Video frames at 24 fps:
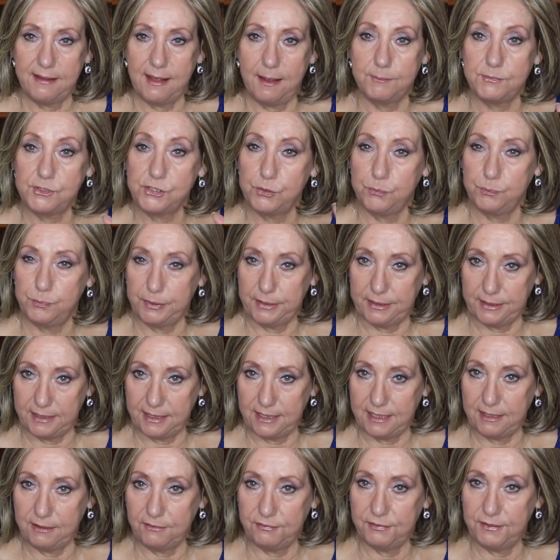them to
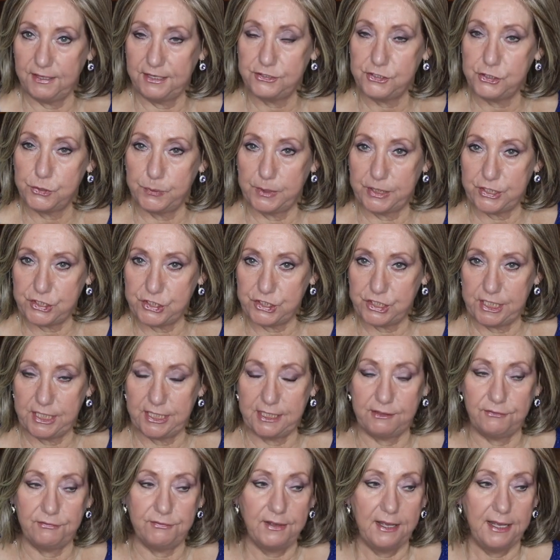believe and to
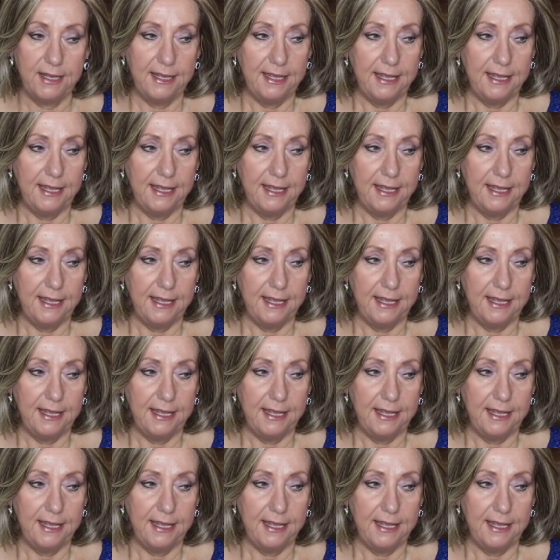achieve